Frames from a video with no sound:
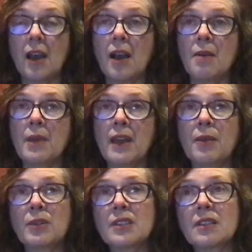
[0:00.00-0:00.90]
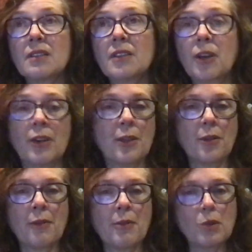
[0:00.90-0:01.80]
Um, and it was, you know, neither
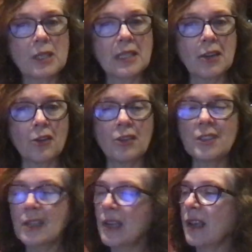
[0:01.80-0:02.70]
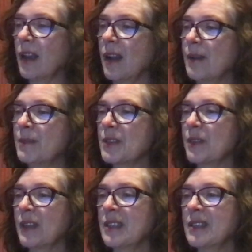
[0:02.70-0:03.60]
of them were singers, um, so
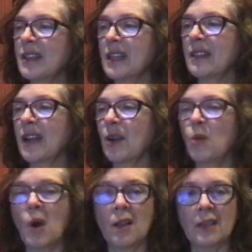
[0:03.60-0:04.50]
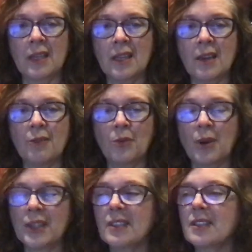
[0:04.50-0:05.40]
they didn't need that quality of
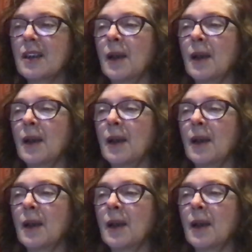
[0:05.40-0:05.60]
voice.